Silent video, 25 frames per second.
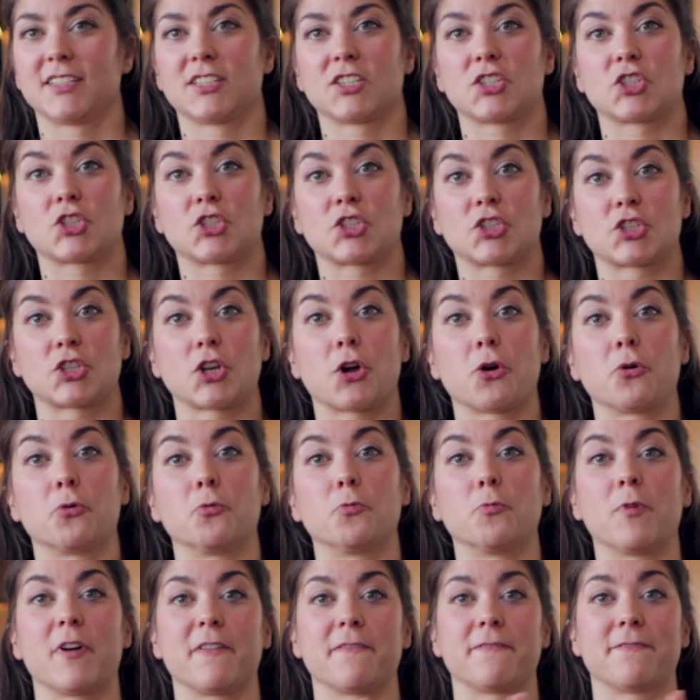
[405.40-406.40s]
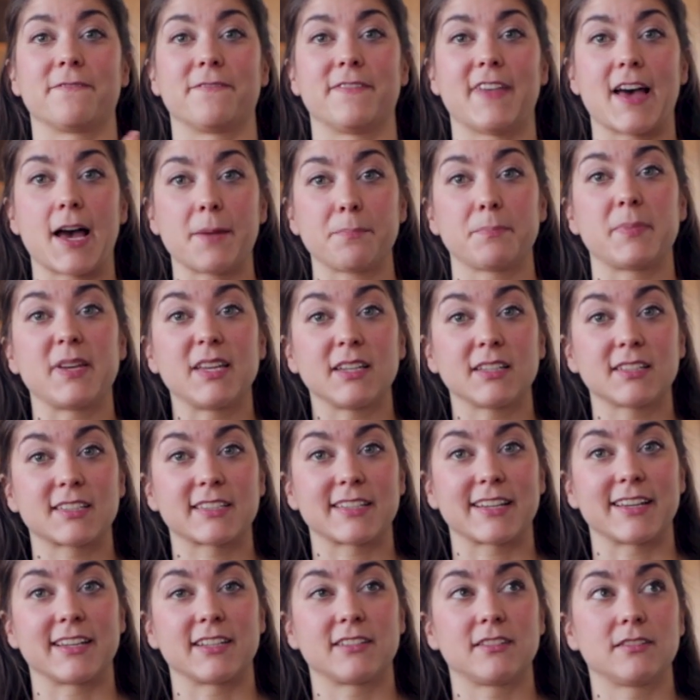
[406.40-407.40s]
So with that being
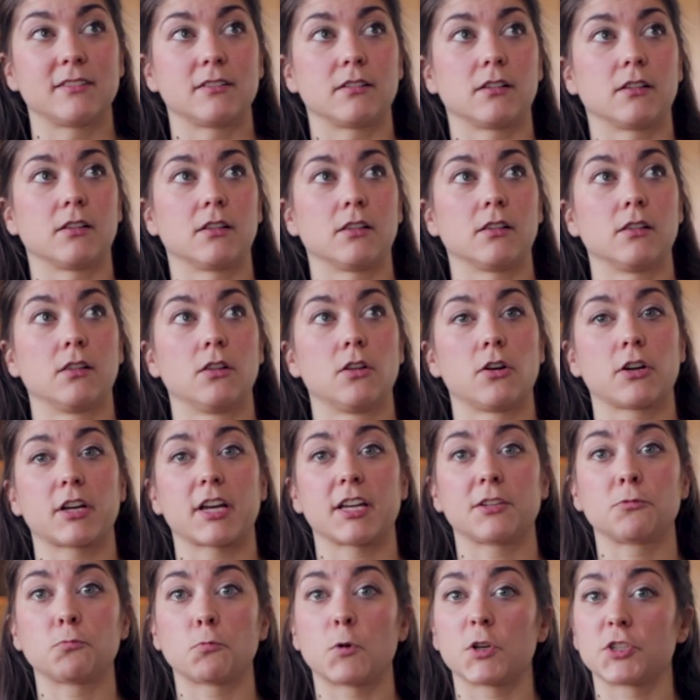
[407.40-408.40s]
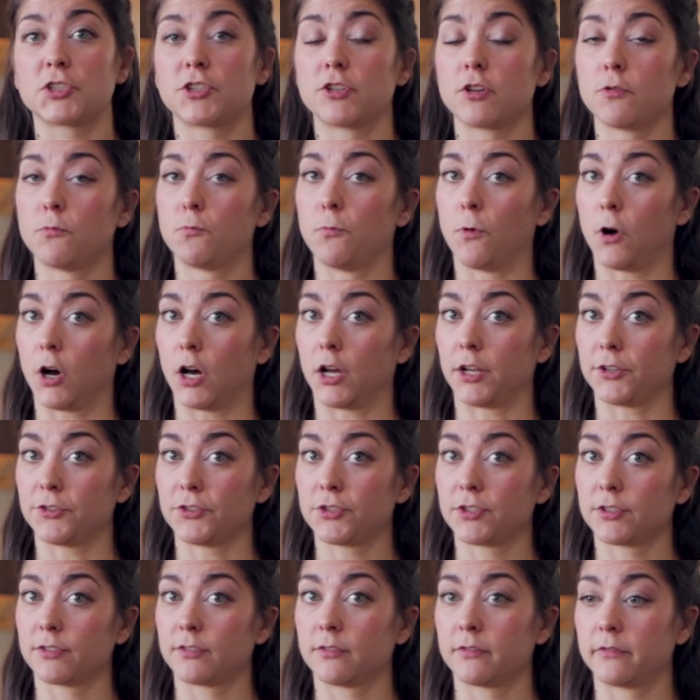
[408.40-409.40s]
said, look at what you
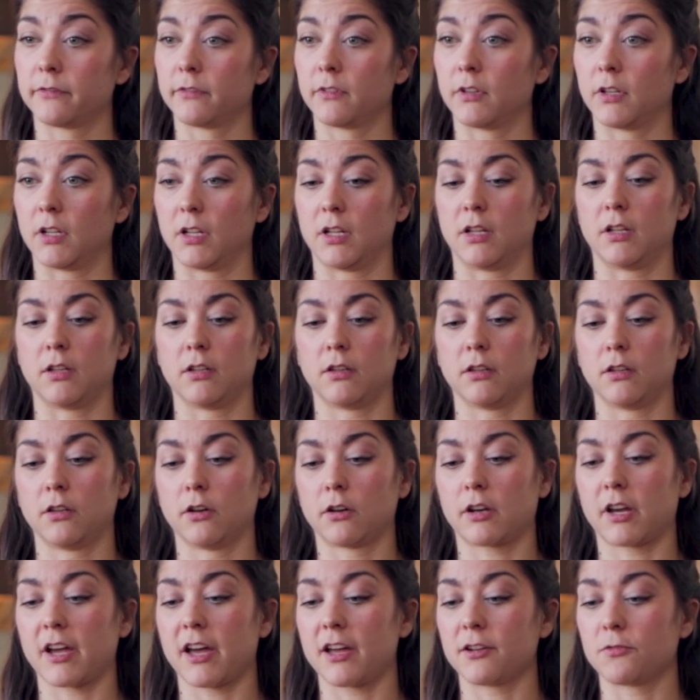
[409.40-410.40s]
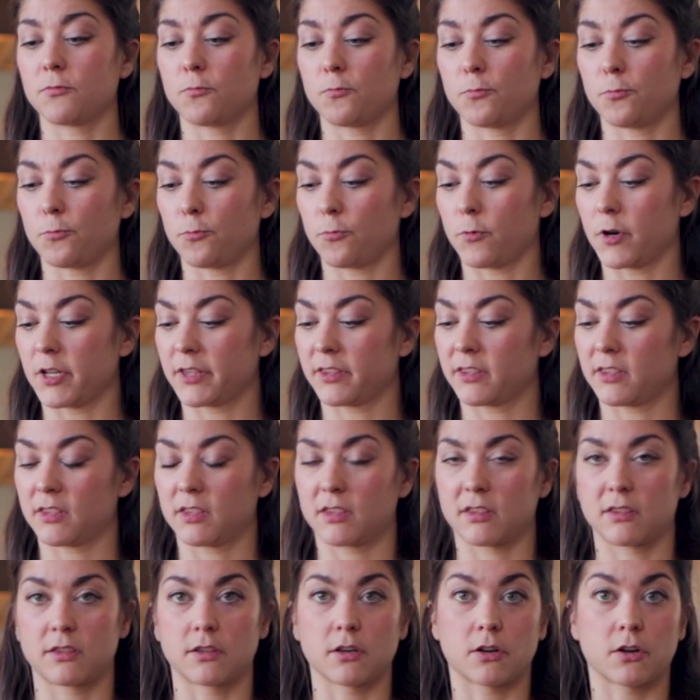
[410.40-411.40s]
want, look at
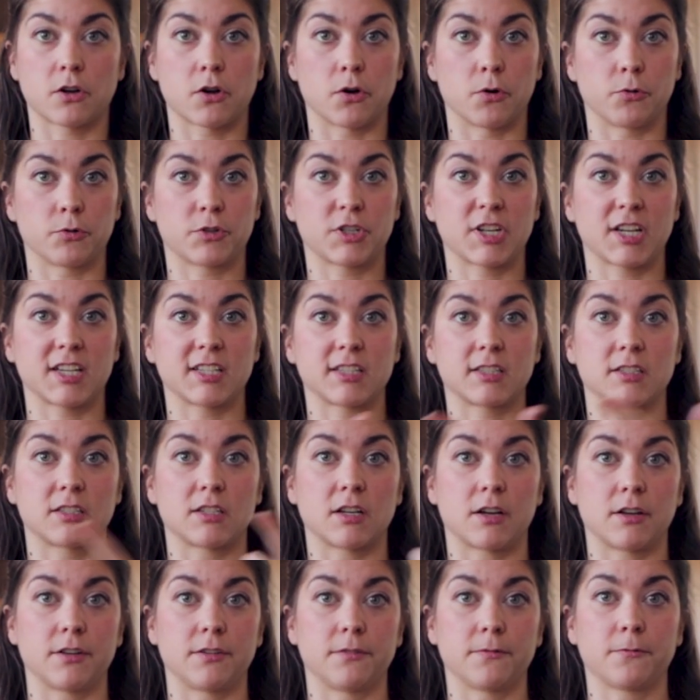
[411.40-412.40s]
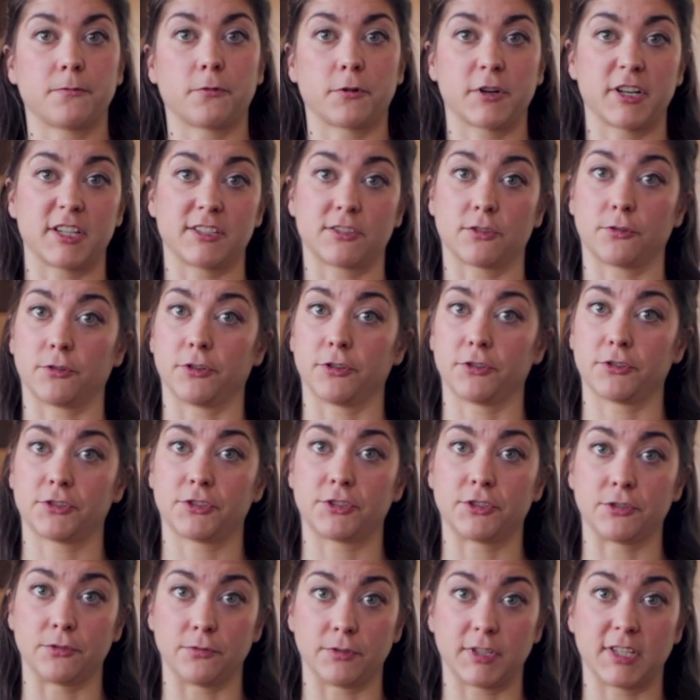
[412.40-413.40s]
what the coach has done for his or her
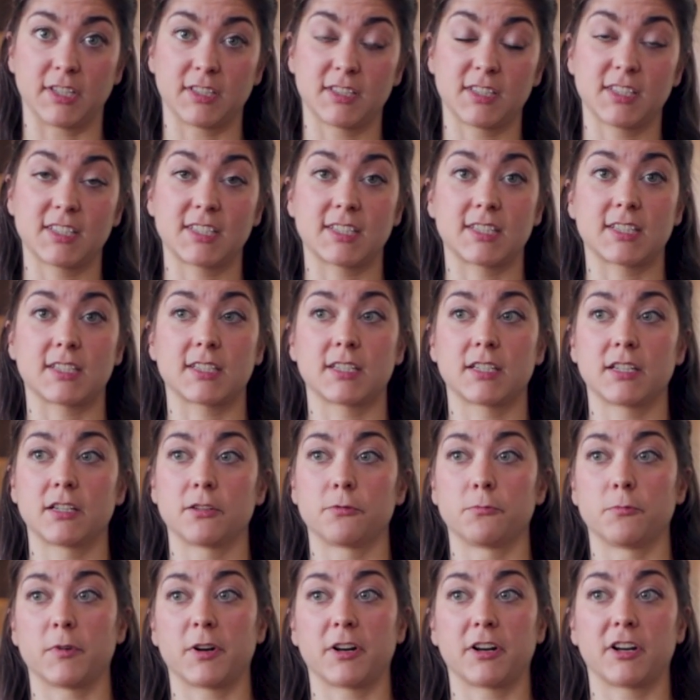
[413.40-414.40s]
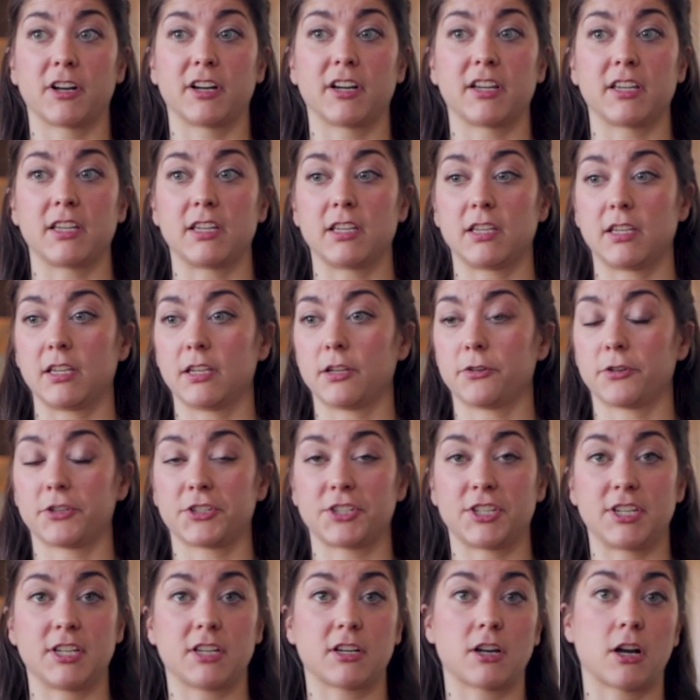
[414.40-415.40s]
students, where he or
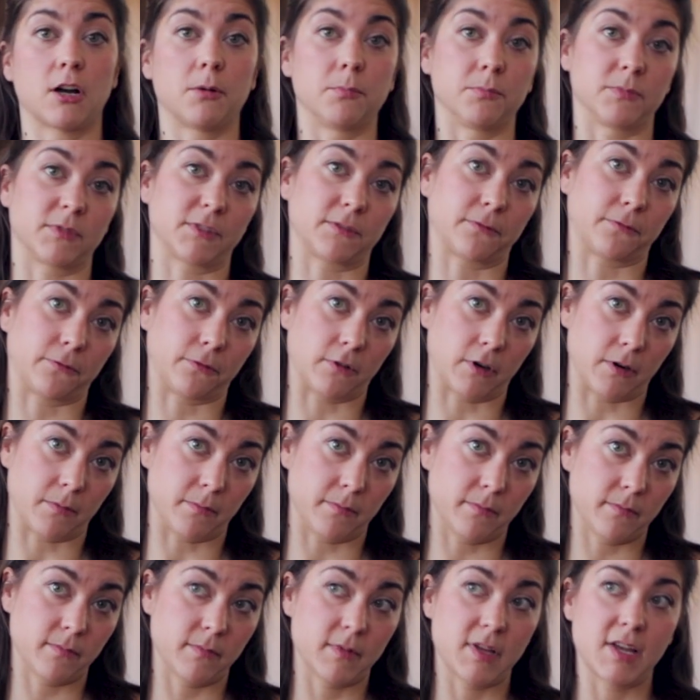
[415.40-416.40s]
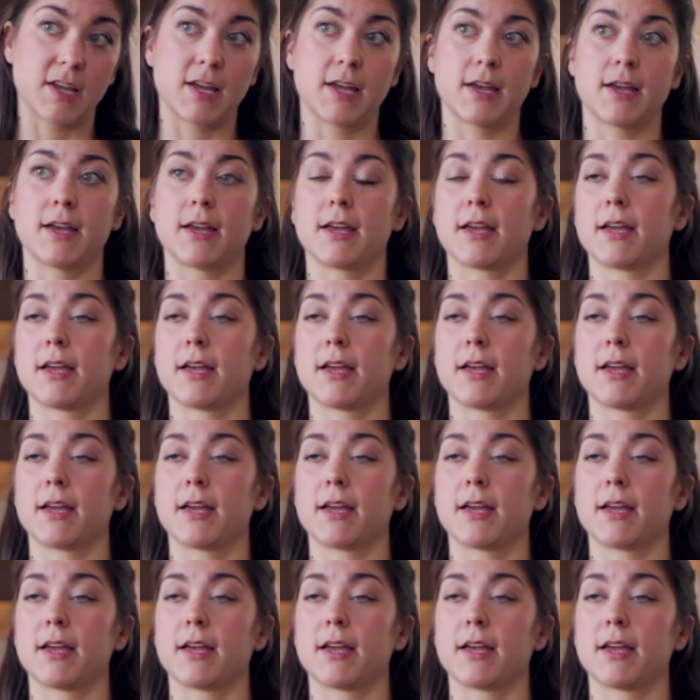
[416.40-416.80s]
she comes from.